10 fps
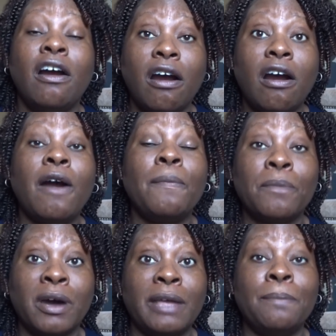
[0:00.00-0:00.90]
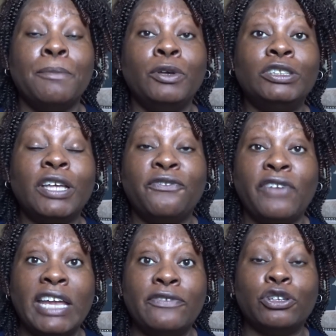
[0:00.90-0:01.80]
are my most
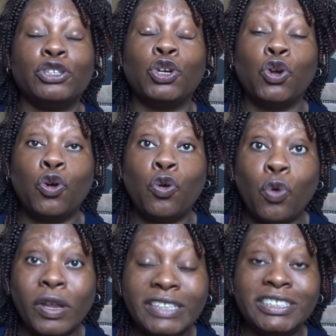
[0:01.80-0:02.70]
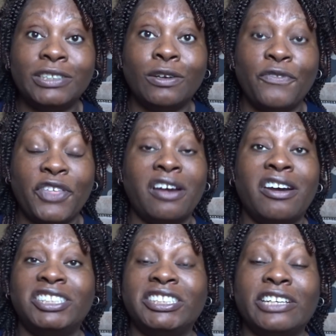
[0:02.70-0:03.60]
favourite. The quality of their
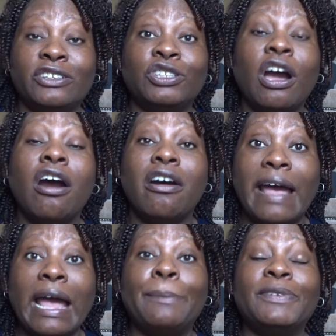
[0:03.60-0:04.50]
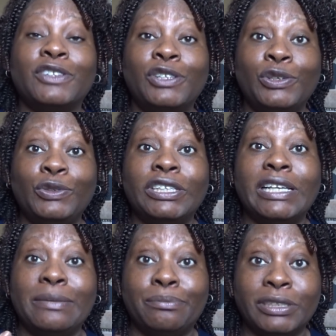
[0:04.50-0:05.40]
eyeshadows are
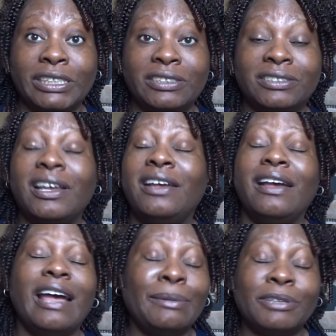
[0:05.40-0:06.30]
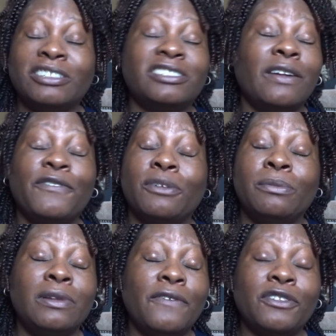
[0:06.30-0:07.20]
absolutely brilliant. I just love
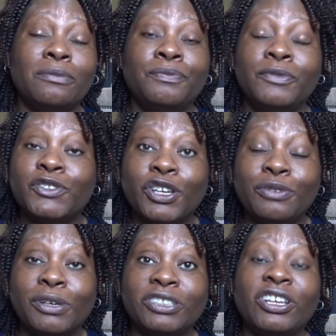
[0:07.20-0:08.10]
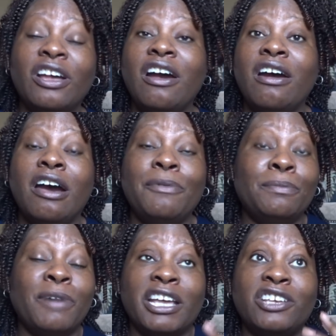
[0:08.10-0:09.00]
them so much. I
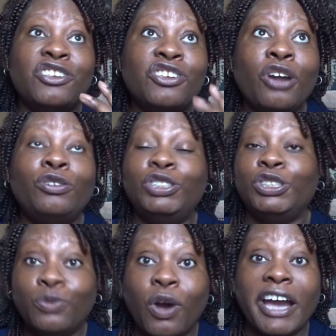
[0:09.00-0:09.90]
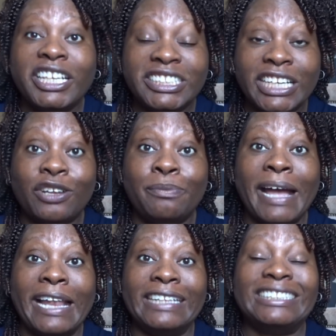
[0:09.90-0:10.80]
mean, my go-to eyeshadow
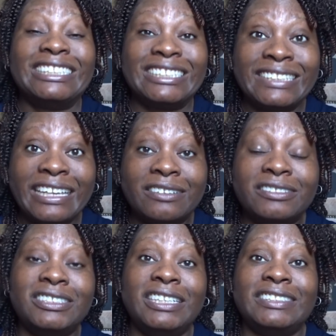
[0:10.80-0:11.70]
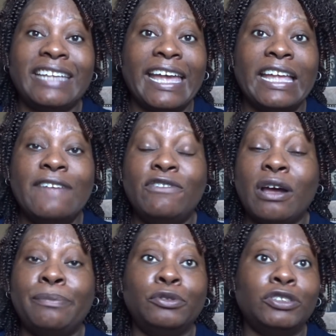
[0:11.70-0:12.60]
palette still to this day, even
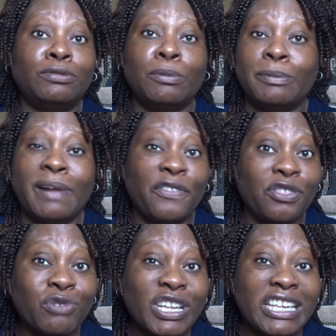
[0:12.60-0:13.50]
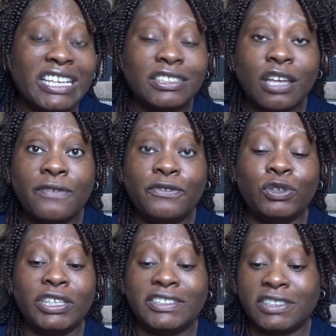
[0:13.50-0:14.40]
though I bought it probably about 4 years
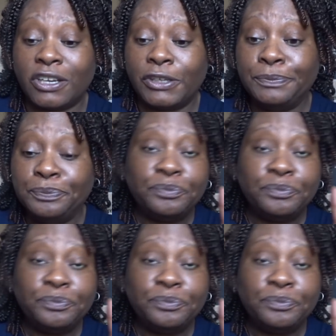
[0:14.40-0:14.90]
ago,